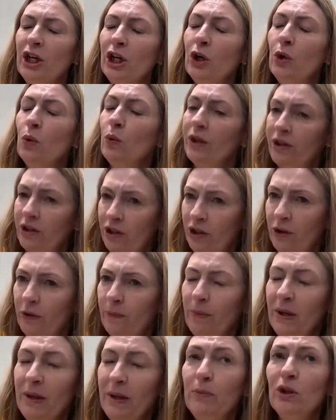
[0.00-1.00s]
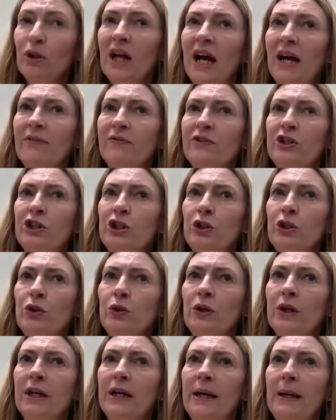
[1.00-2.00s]
with you. People have
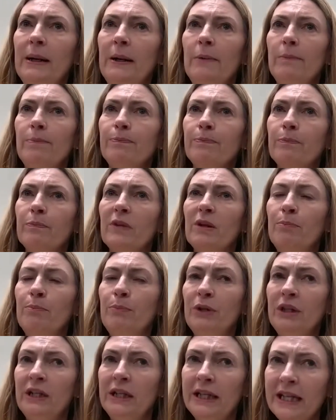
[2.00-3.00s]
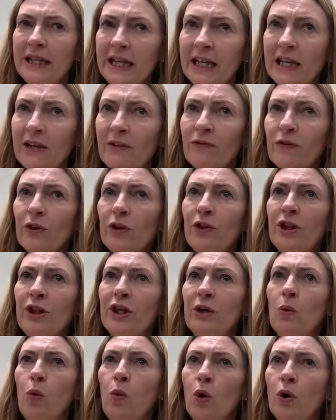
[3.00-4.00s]
to believe that
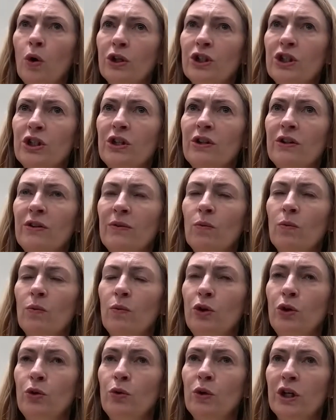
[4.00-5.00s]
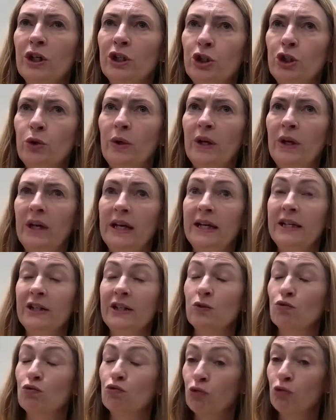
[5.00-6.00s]
what you are doing
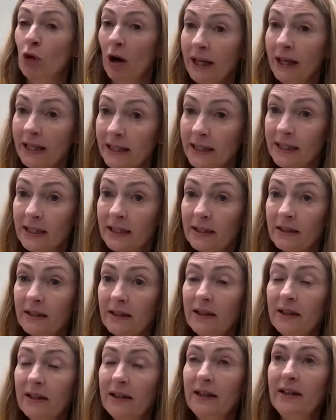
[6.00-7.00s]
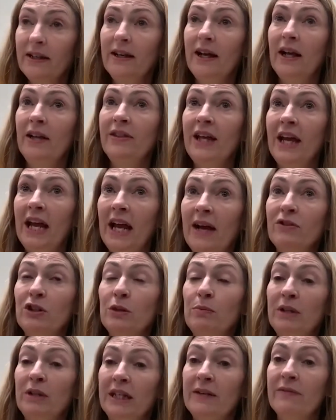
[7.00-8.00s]
is right, and they have to
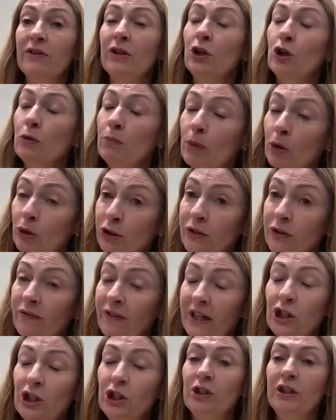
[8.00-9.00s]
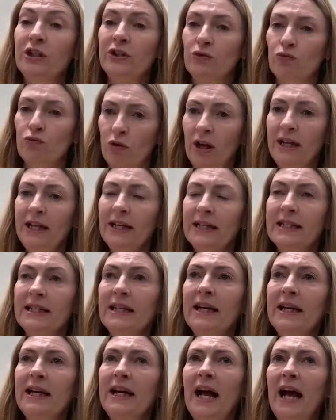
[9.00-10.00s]
believe that your motivation is right,
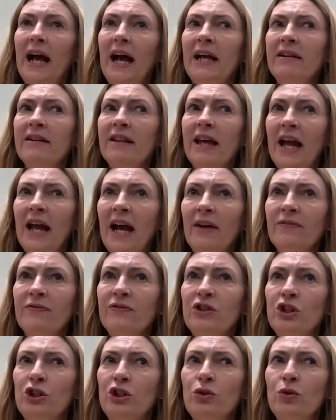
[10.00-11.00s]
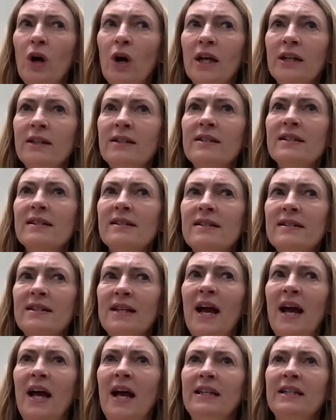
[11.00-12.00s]
and they have to
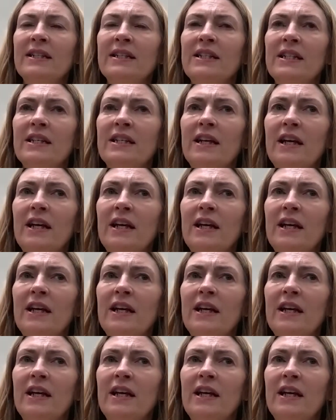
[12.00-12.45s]
understand